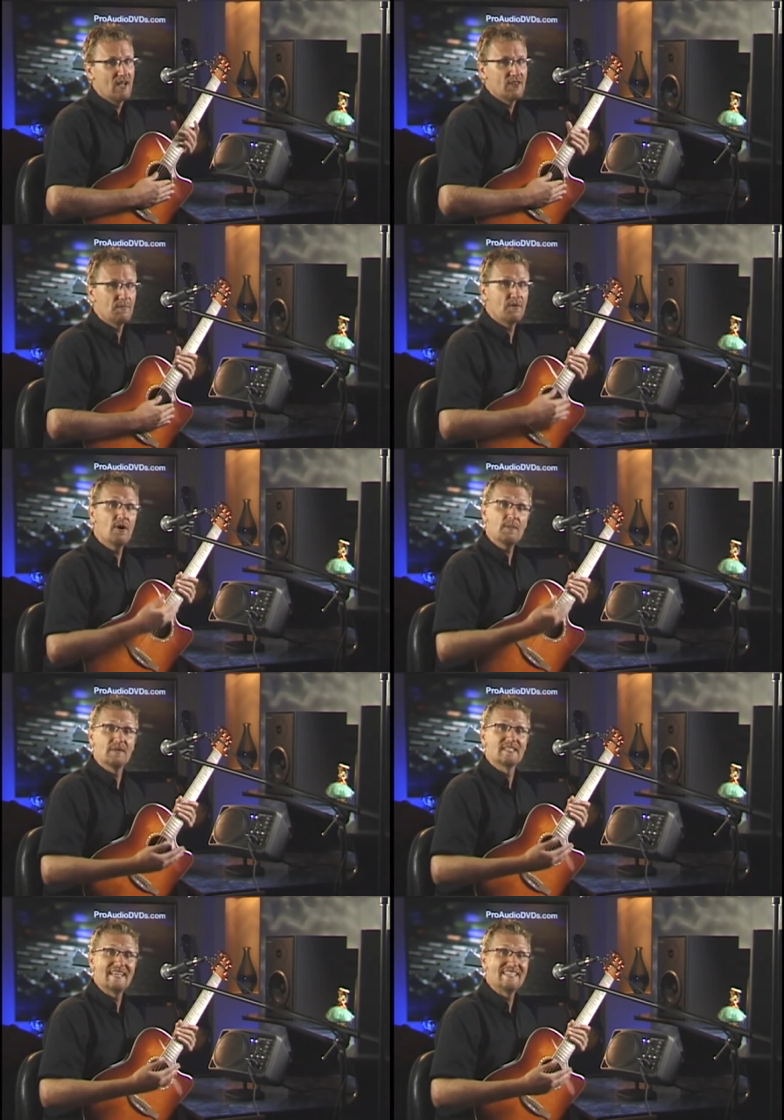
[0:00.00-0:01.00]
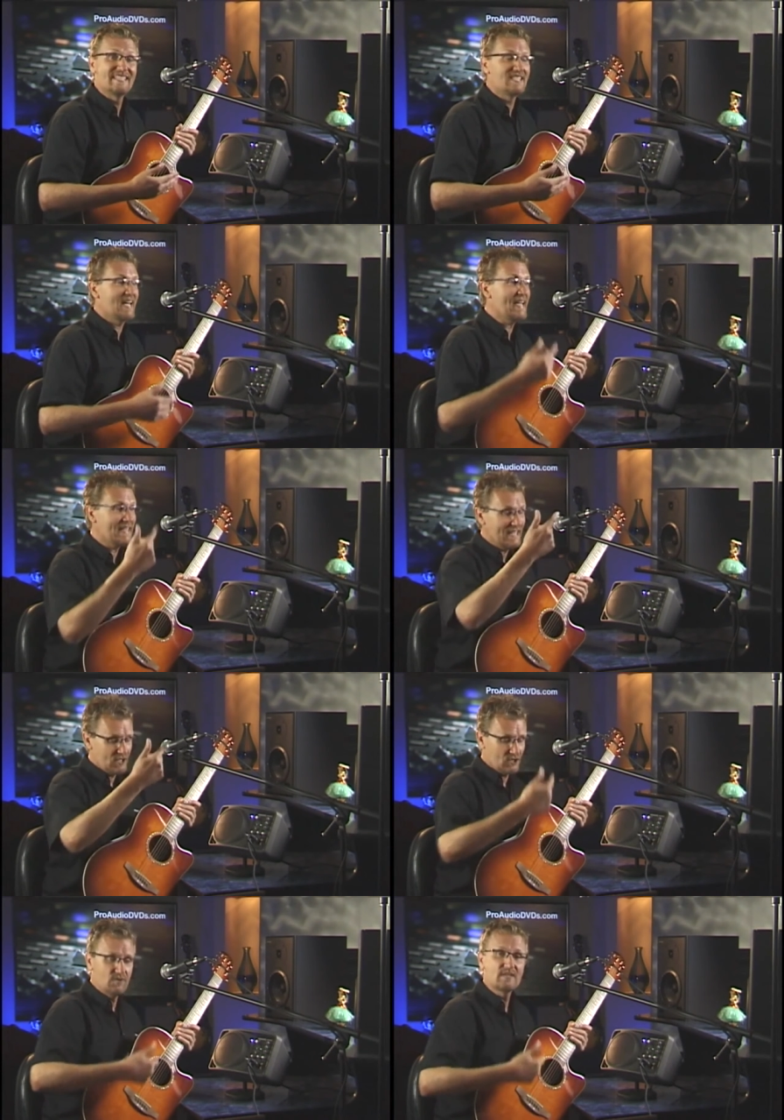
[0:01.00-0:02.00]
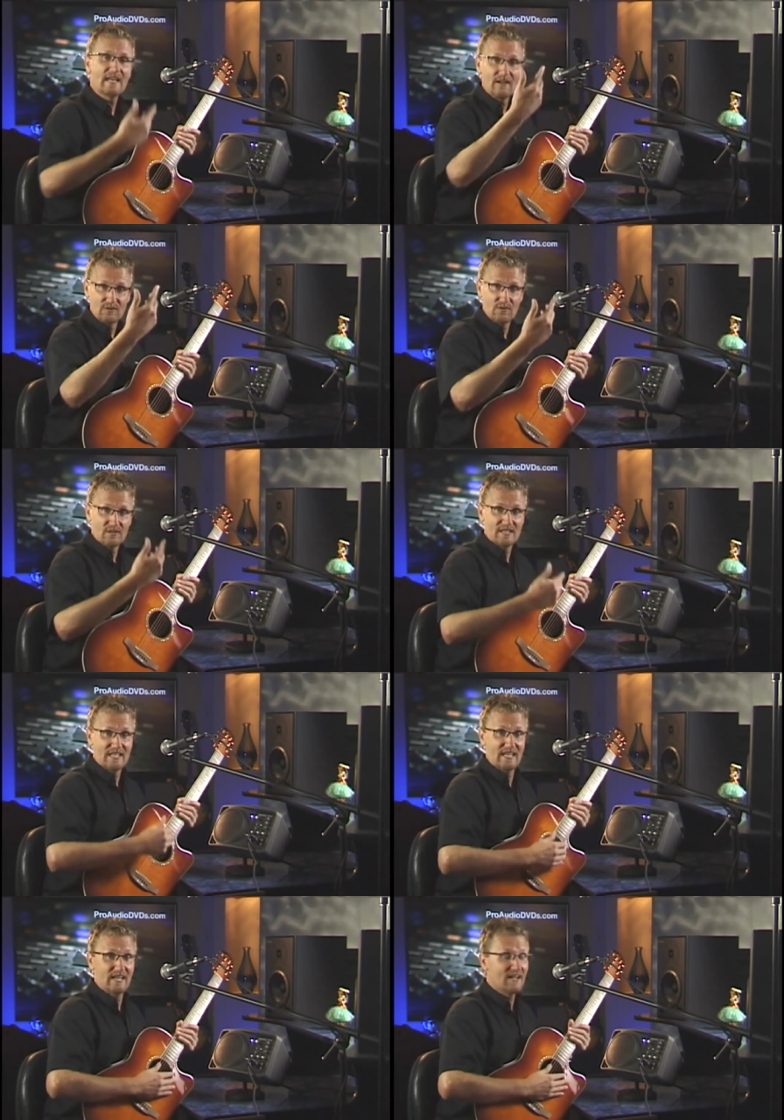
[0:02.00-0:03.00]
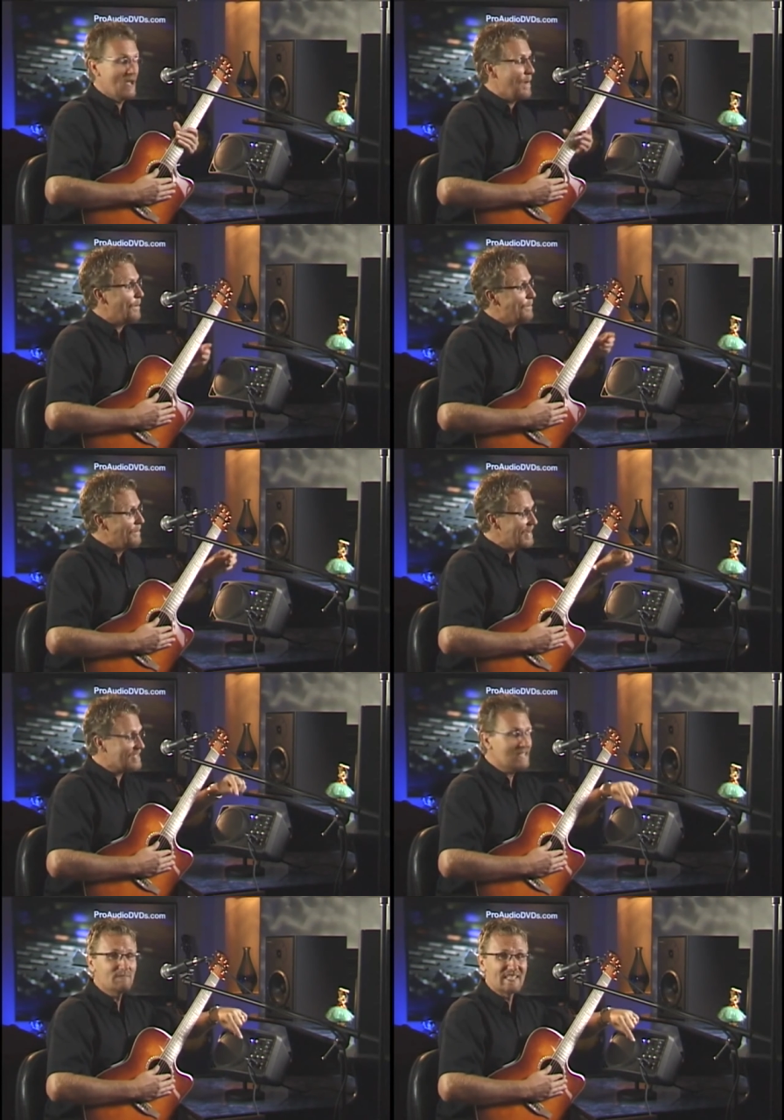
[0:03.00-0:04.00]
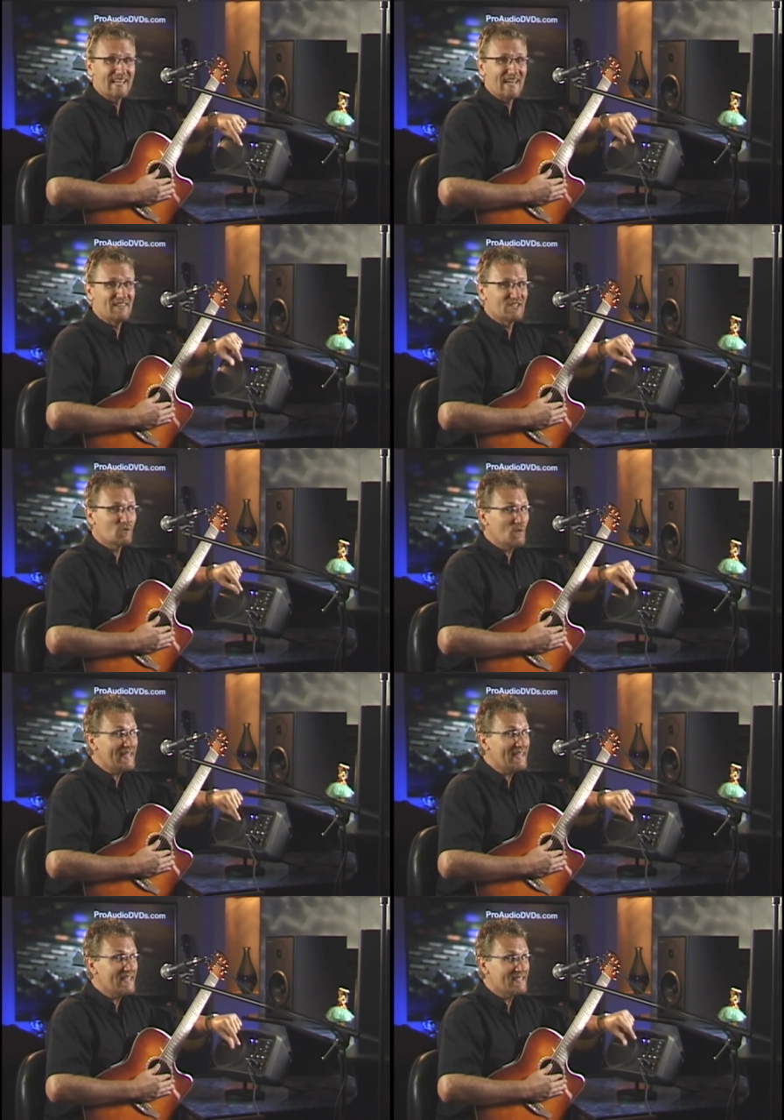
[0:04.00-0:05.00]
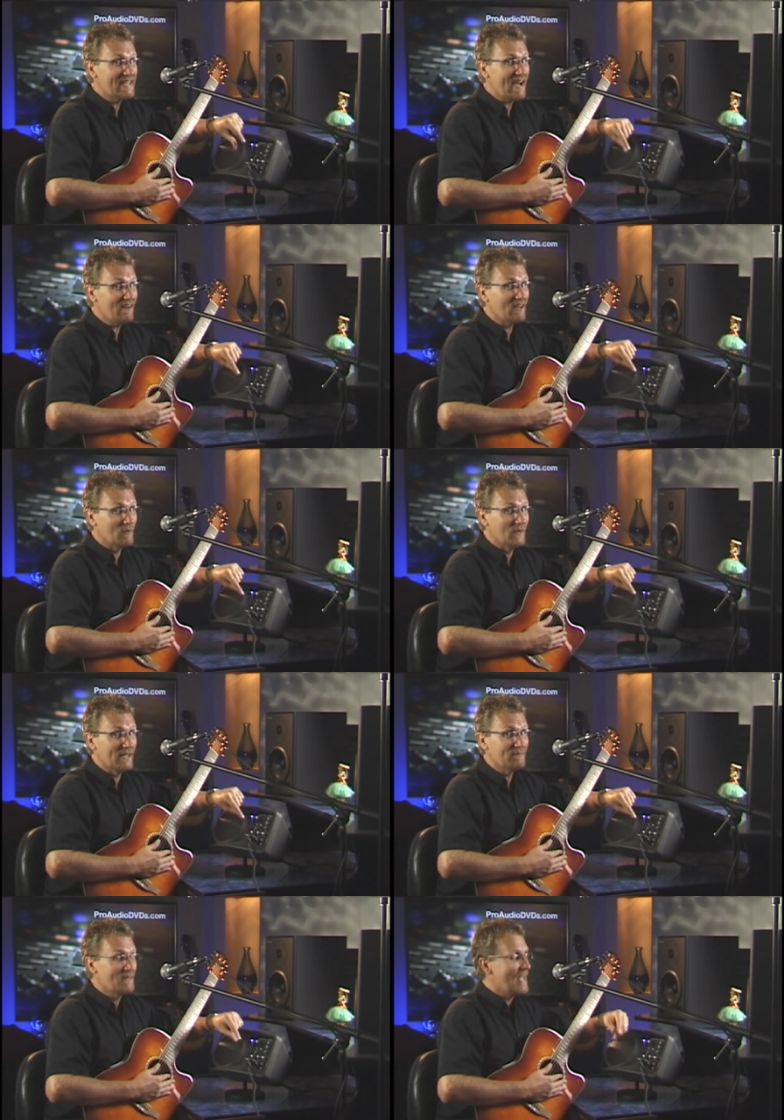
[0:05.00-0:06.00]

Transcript: The purpose is to take these two sound sources here, mix them together, tweak their sound a little bit,